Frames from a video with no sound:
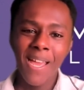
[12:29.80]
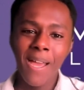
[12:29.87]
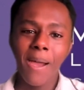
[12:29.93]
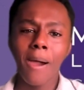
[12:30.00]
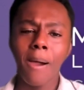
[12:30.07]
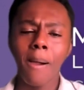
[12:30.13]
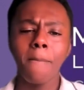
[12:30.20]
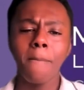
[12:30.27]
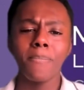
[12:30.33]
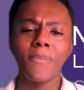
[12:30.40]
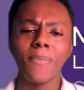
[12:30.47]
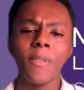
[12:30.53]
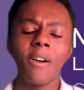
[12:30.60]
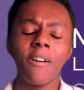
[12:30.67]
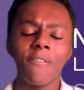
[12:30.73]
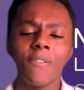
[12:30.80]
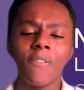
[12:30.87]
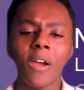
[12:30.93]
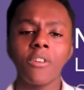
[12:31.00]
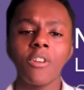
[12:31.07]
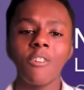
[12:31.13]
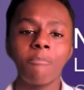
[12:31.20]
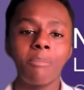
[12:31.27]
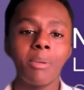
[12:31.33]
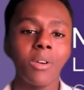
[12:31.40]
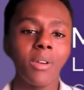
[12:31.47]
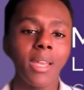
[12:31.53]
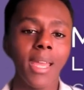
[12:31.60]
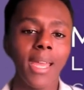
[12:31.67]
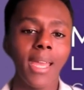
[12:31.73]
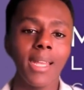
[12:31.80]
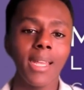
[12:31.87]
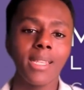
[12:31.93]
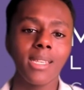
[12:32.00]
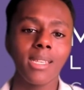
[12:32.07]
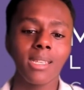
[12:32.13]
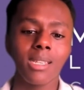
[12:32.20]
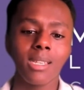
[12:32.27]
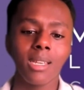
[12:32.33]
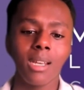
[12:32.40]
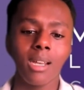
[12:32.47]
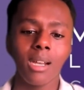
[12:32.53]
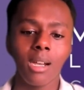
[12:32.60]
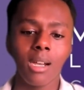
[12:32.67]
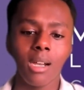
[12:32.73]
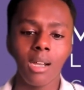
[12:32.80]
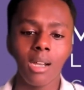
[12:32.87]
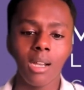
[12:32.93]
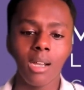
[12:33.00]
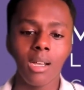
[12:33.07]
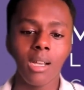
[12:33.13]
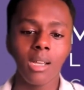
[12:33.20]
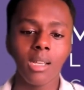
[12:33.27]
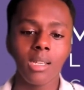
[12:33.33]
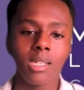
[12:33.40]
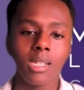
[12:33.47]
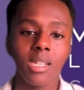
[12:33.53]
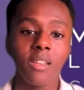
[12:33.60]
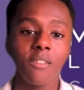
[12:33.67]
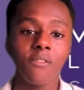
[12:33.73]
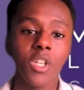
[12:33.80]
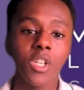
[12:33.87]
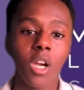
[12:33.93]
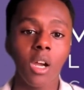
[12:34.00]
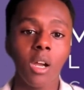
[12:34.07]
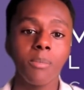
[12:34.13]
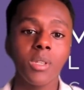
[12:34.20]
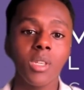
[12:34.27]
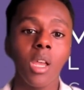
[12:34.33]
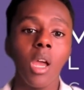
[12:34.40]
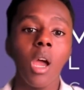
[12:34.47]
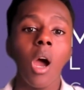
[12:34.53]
the founder of Bill Gates, Steve Jobs.